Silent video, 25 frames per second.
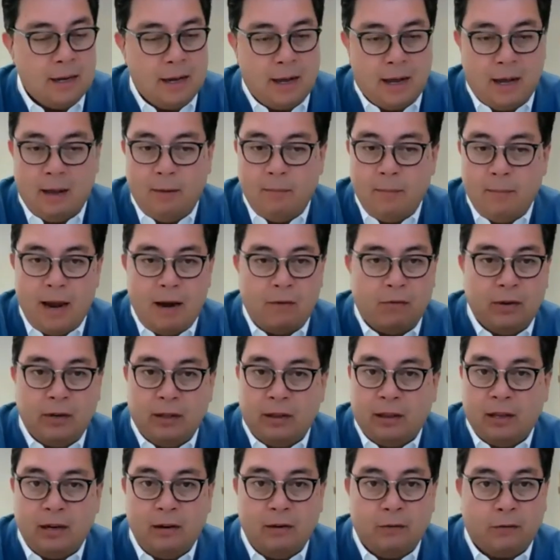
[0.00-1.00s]

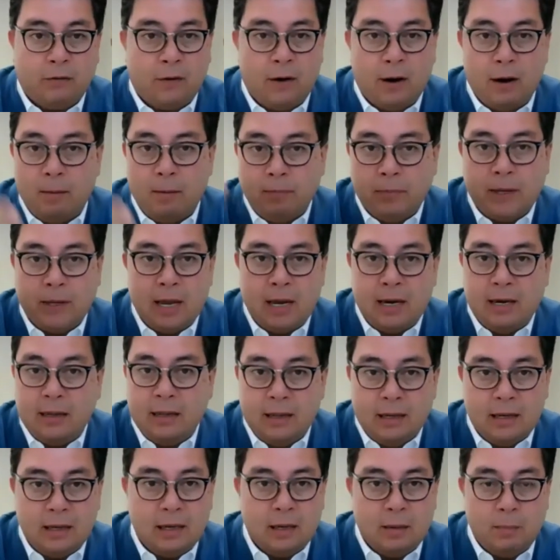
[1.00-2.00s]
Everything from getting
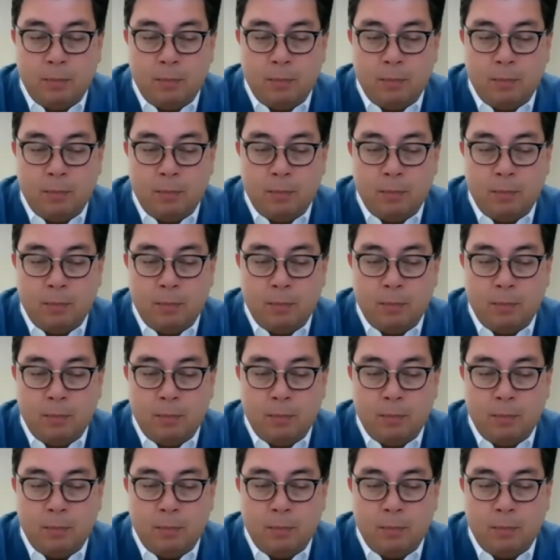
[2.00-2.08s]
the